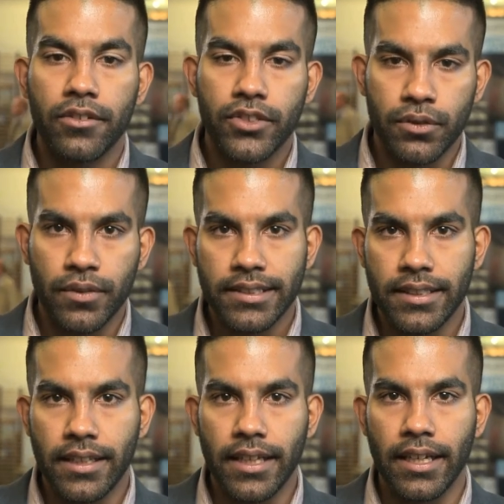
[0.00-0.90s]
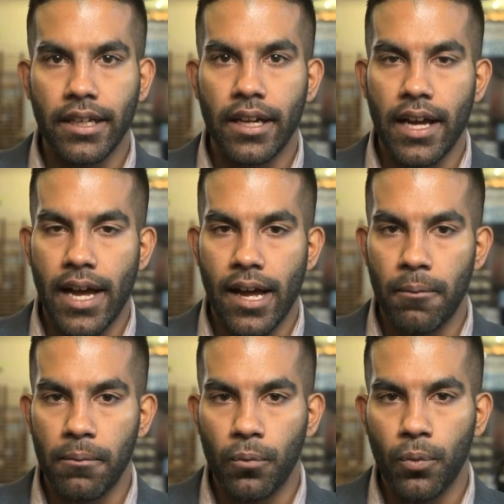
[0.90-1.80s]
just recently,
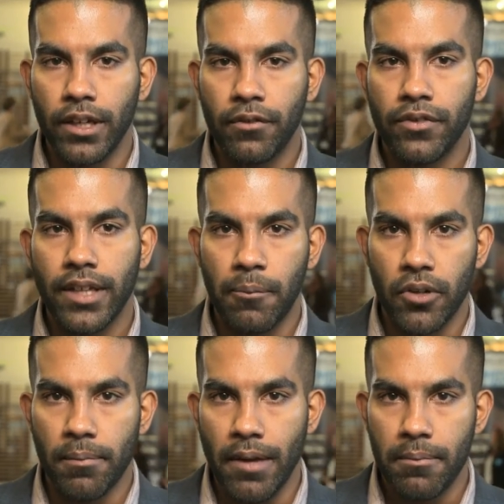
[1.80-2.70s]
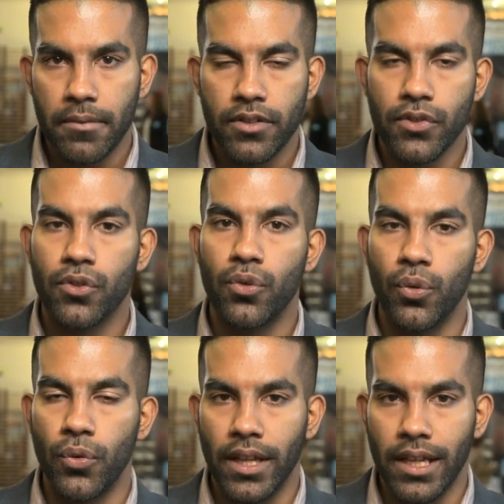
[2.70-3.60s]
we've tabled amendments
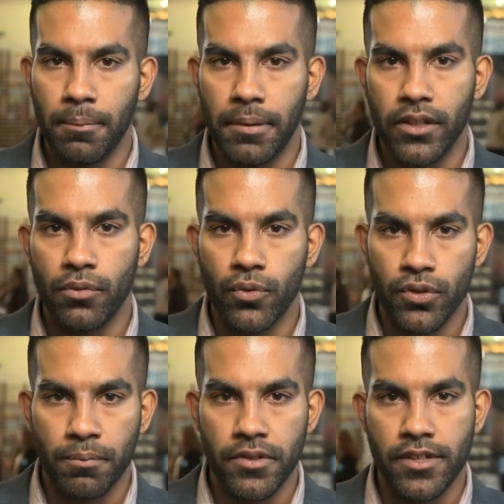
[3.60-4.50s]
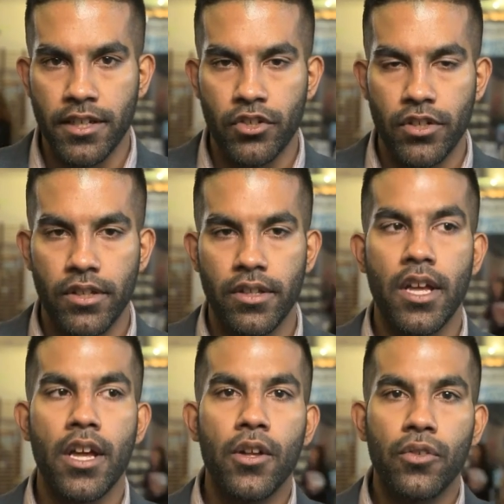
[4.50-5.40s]
to the EP's rules of procedure
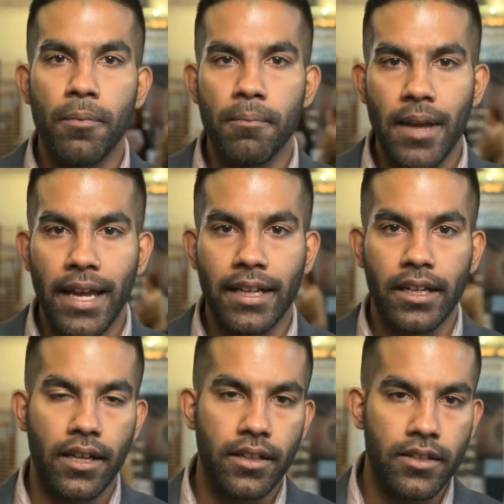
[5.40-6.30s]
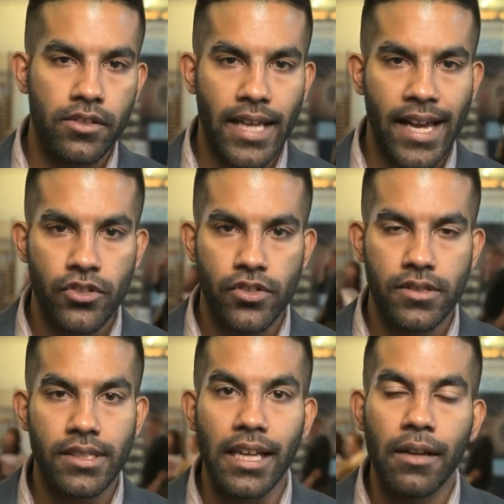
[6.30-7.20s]
to make the
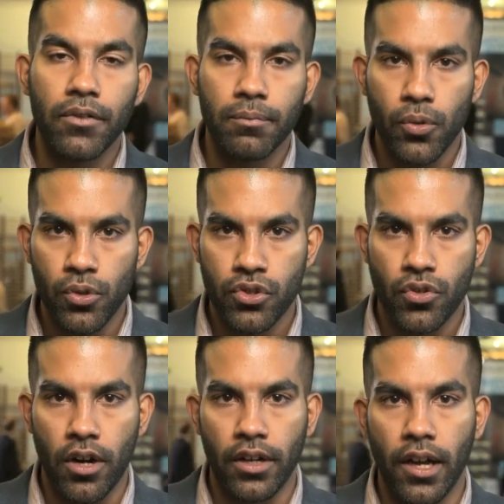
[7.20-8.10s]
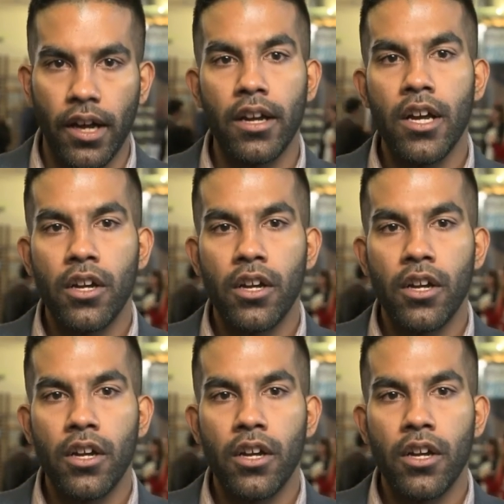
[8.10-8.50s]
sanctions even more stronger